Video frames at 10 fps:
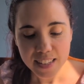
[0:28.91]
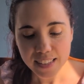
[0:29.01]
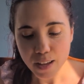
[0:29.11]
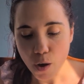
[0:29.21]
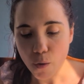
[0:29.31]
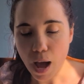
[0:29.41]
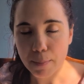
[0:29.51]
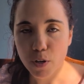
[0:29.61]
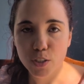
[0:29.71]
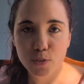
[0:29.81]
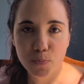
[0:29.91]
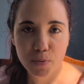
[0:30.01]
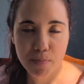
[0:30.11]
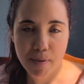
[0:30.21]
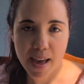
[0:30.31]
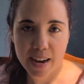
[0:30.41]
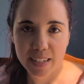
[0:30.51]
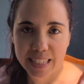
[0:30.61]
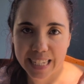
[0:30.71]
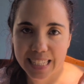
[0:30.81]
So I'm going to prepare
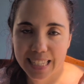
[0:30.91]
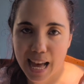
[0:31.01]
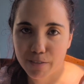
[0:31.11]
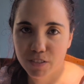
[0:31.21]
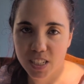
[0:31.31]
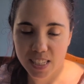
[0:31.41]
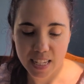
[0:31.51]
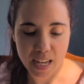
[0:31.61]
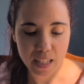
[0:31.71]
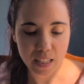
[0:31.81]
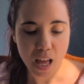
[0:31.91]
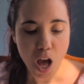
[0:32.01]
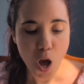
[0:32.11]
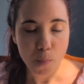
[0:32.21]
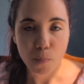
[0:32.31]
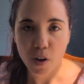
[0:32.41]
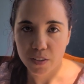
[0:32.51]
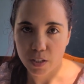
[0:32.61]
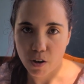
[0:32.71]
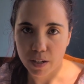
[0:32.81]
this after sun
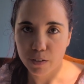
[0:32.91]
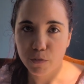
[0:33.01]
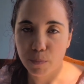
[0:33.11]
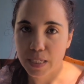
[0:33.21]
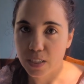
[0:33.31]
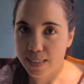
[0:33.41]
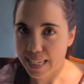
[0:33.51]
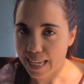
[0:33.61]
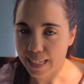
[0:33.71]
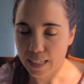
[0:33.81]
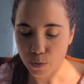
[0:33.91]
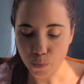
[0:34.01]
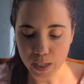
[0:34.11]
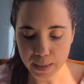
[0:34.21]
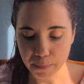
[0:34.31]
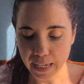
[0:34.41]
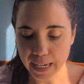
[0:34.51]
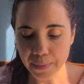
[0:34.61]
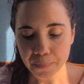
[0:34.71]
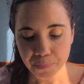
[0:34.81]
body oil for me to take it with me,
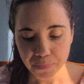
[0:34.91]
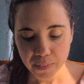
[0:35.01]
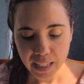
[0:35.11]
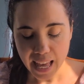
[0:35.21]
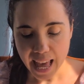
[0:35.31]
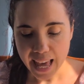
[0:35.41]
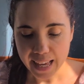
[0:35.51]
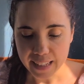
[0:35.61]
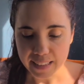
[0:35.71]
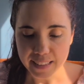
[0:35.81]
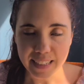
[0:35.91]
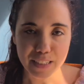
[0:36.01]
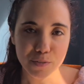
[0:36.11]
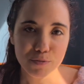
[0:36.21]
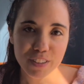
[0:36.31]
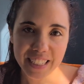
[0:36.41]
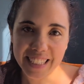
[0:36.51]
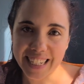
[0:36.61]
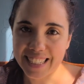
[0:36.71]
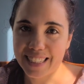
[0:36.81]
and it's really
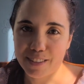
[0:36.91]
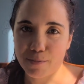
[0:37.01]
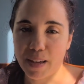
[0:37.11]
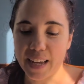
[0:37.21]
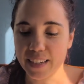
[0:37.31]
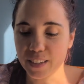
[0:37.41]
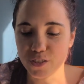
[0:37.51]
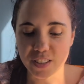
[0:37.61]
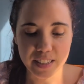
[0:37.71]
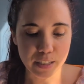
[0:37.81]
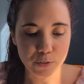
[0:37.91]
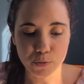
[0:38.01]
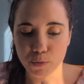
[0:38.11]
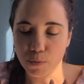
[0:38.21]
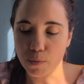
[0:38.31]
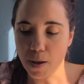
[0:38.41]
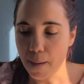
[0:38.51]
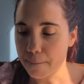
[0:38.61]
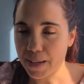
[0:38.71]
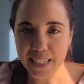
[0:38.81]
easy to make. You just need to
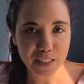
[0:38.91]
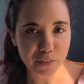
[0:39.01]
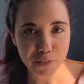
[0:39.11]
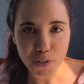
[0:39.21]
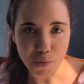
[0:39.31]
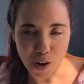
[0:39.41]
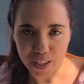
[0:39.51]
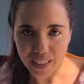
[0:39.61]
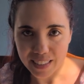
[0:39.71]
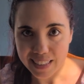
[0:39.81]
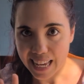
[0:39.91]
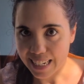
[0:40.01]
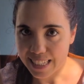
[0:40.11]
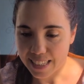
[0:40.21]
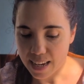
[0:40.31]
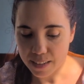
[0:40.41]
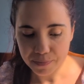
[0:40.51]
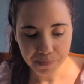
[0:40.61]
mix a few oils and it's done.